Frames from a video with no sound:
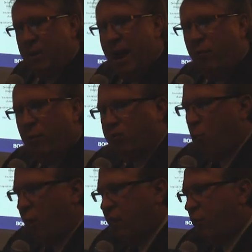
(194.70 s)
Now, from
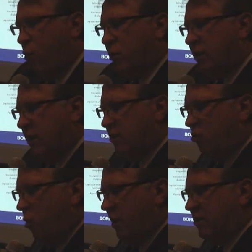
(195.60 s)
2014 to
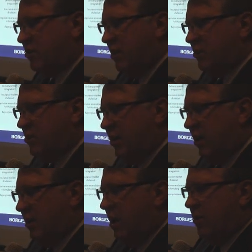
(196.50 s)

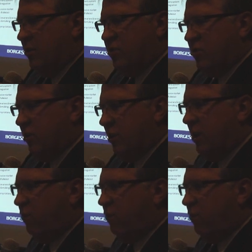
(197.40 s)
2016, this is going to